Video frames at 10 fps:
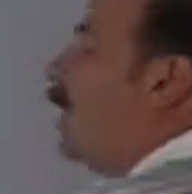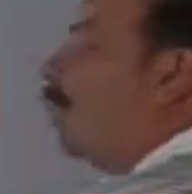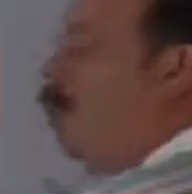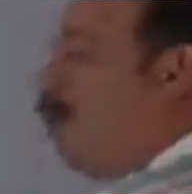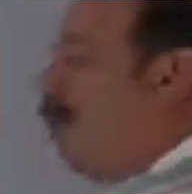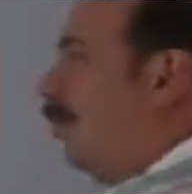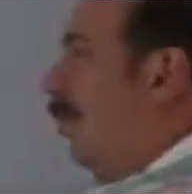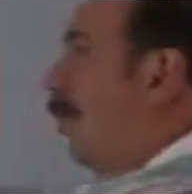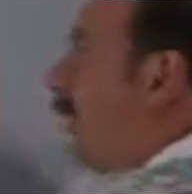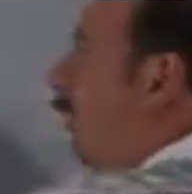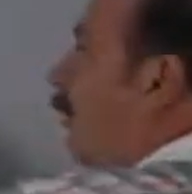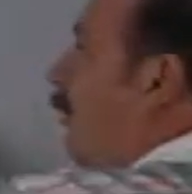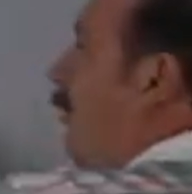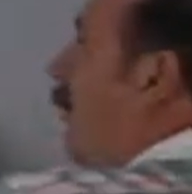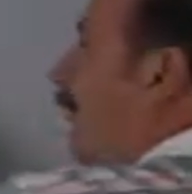numerator by 3.
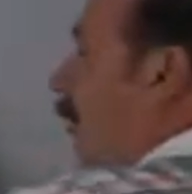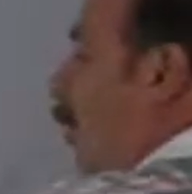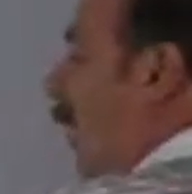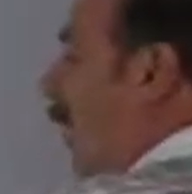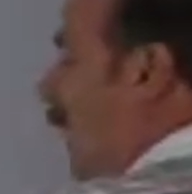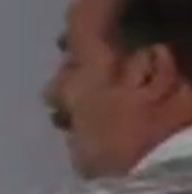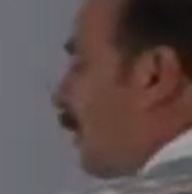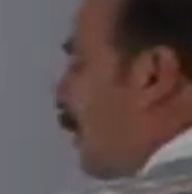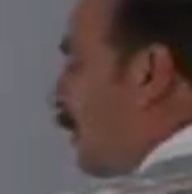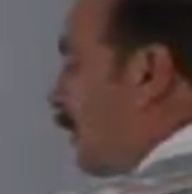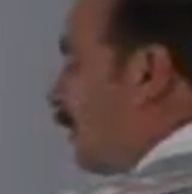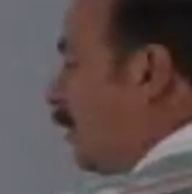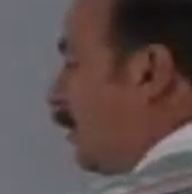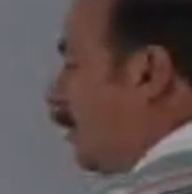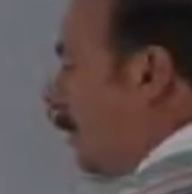1 times 3 is
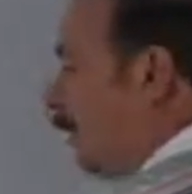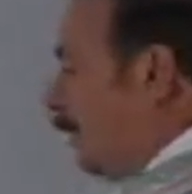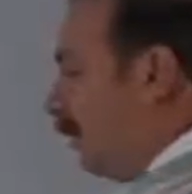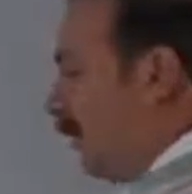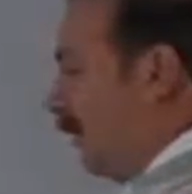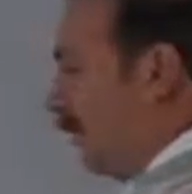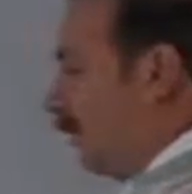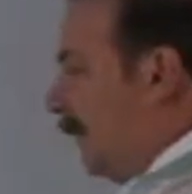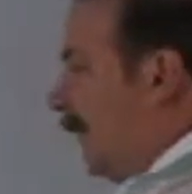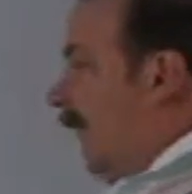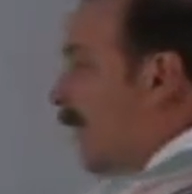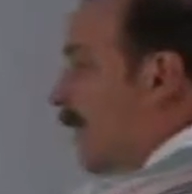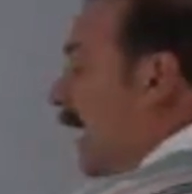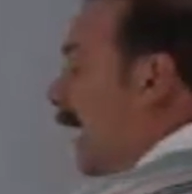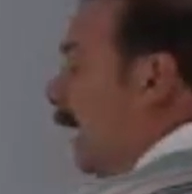also 3.
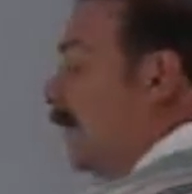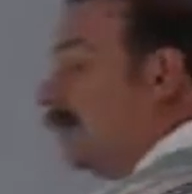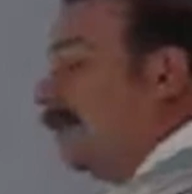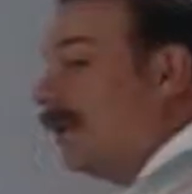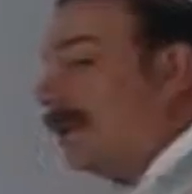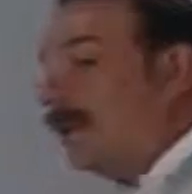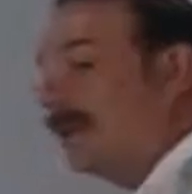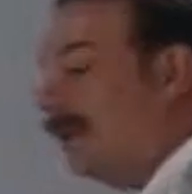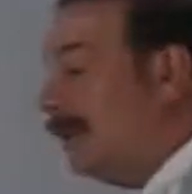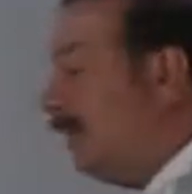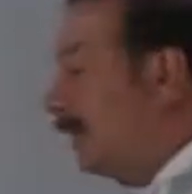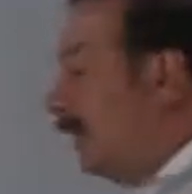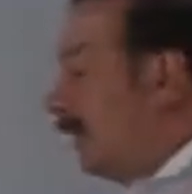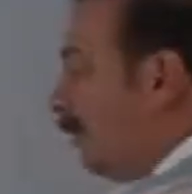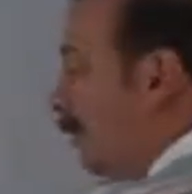Now I simply complete the
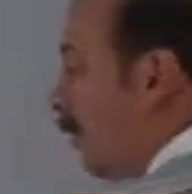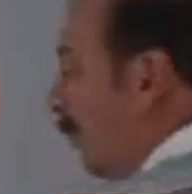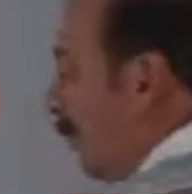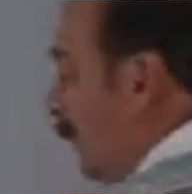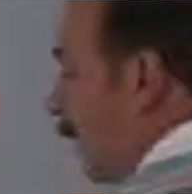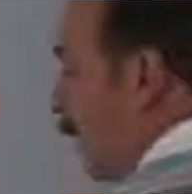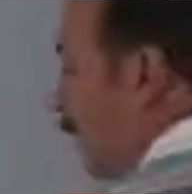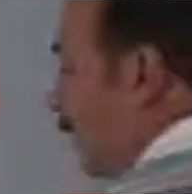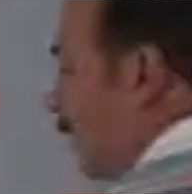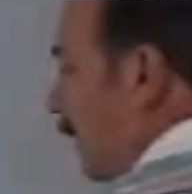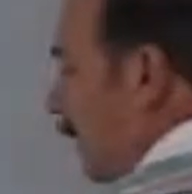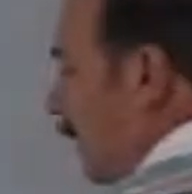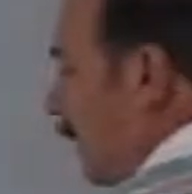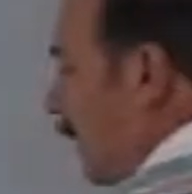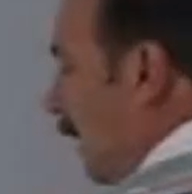addition problem.
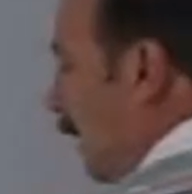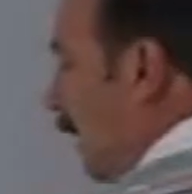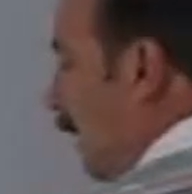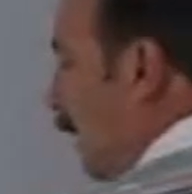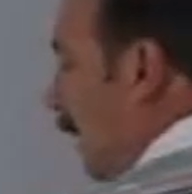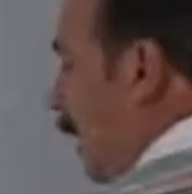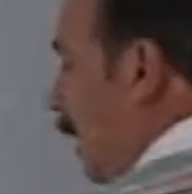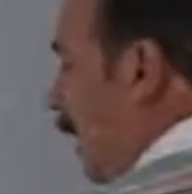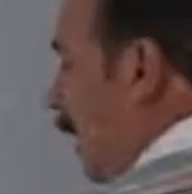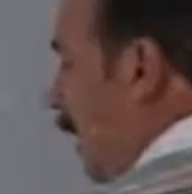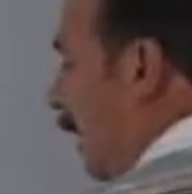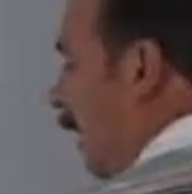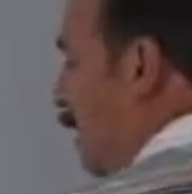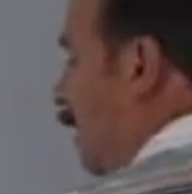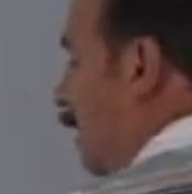16
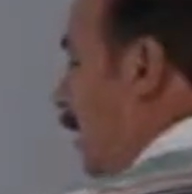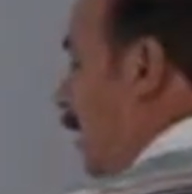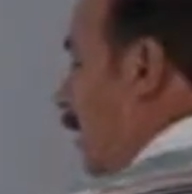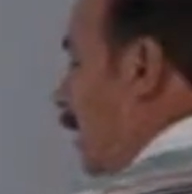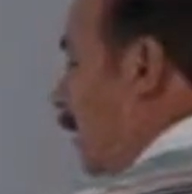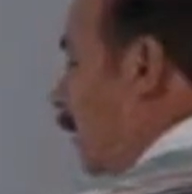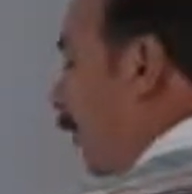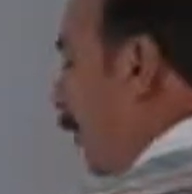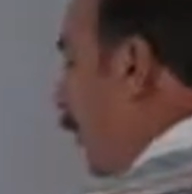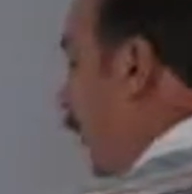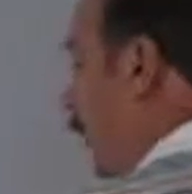minus 3